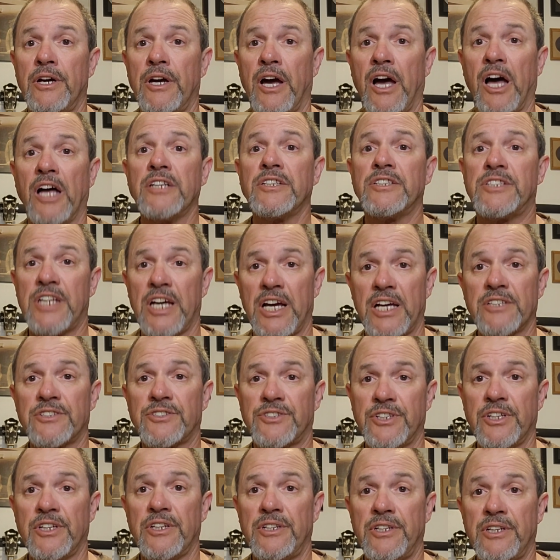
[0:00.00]

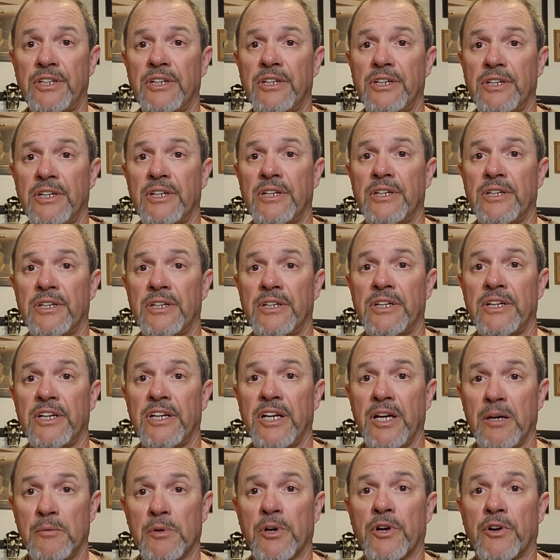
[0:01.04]
untested
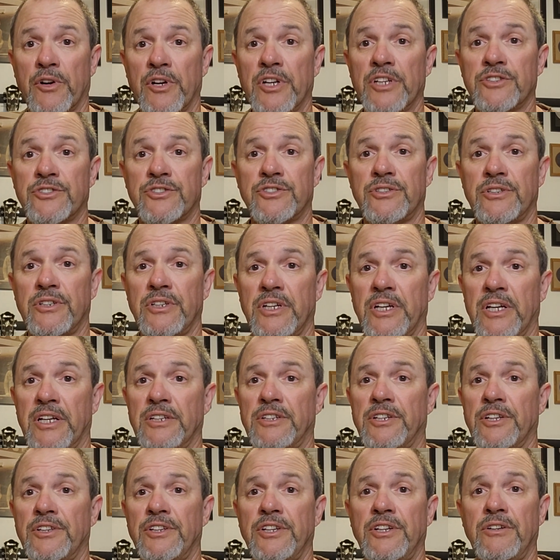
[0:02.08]
immigrants
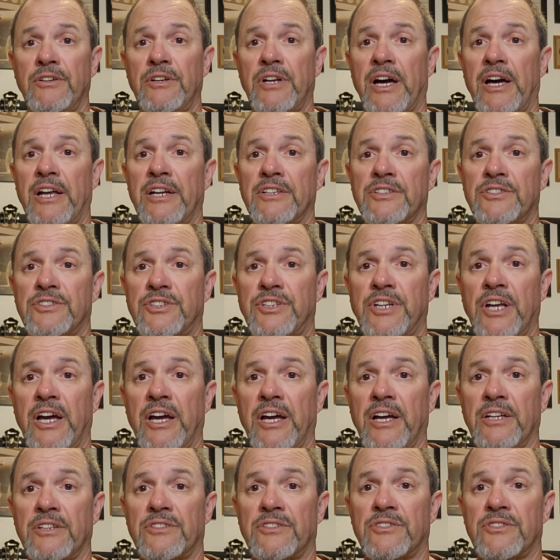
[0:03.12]
into the United
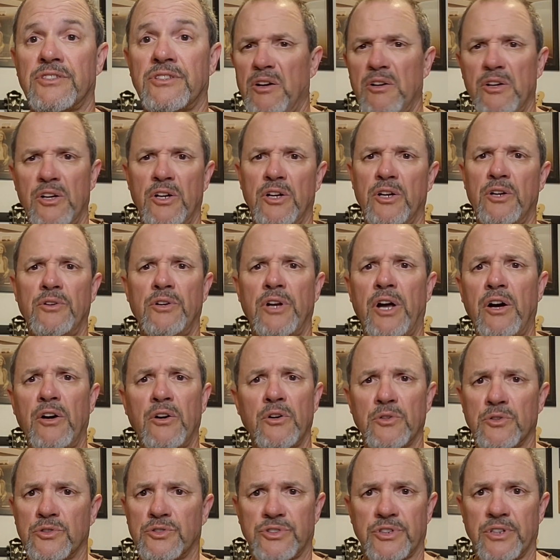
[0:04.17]
States. Who
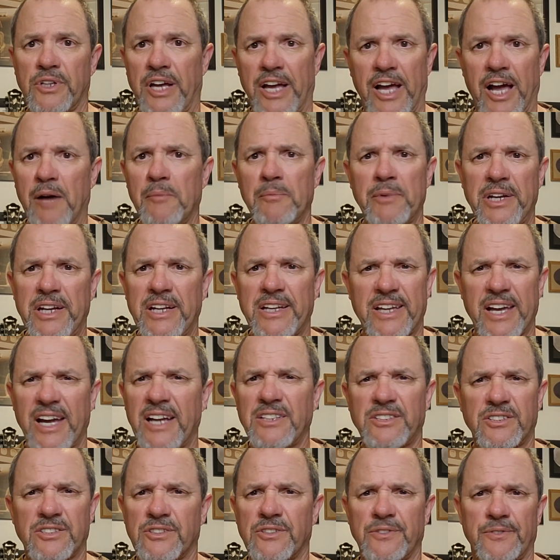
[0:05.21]
knows how many
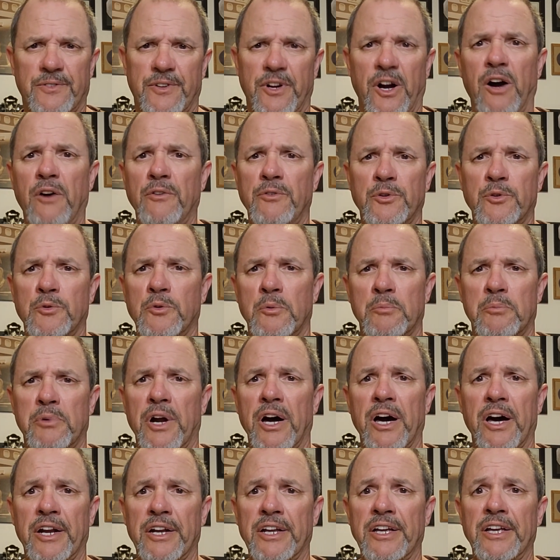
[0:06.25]
cases of COVID were
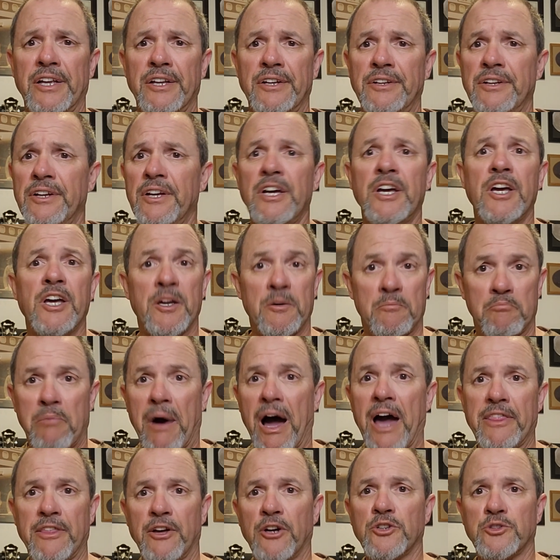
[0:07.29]
brought in
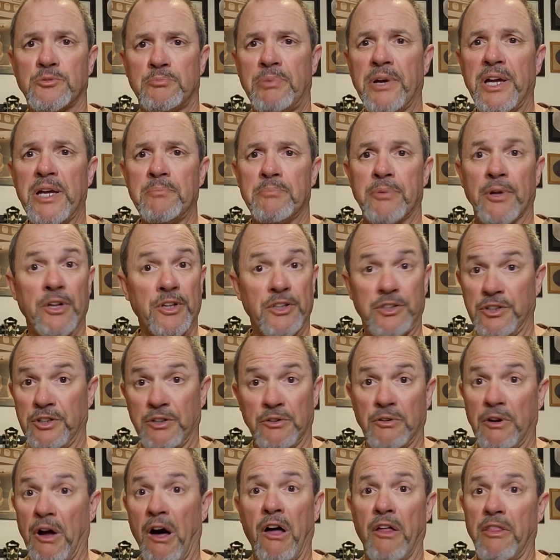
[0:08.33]
by those people?
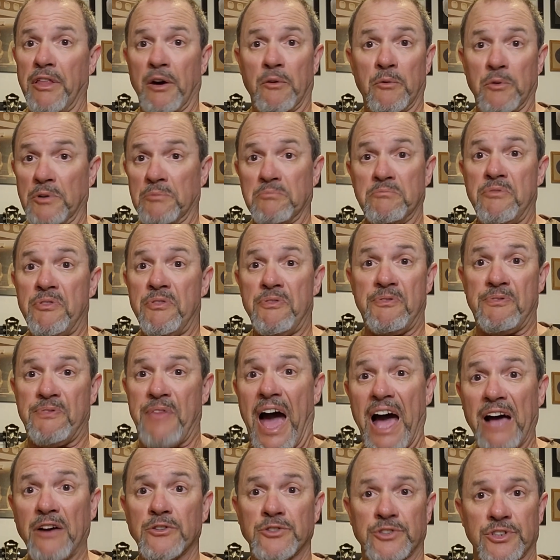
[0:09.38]
You know, there were
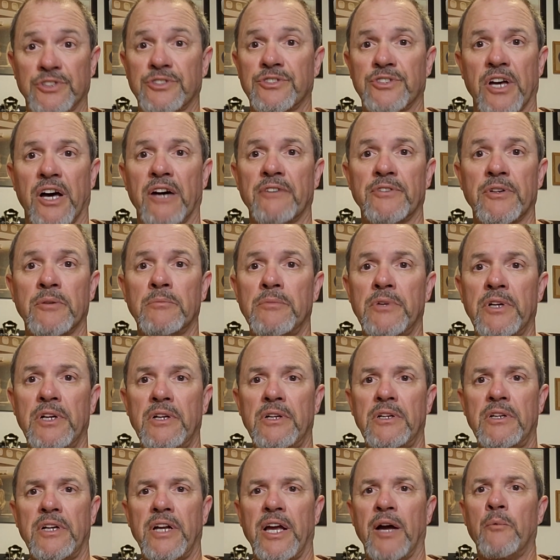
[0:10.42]
thousands of them,
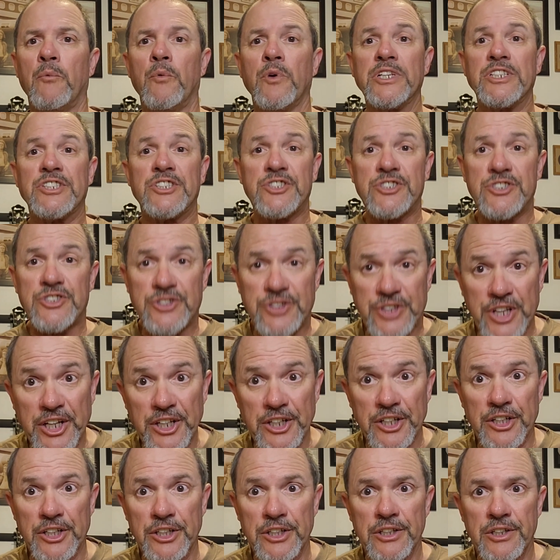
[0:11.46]
and we
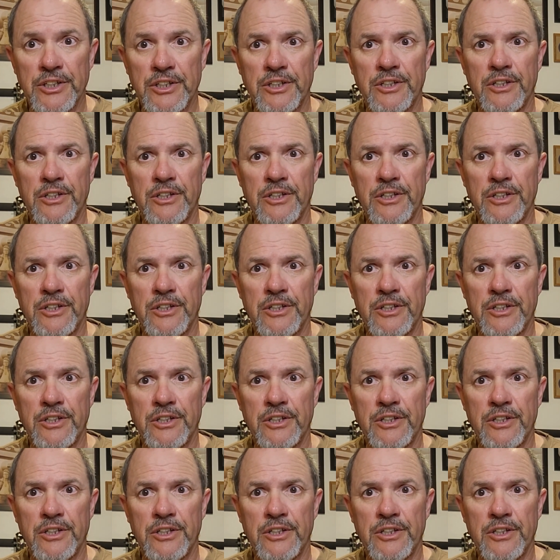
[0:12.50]
still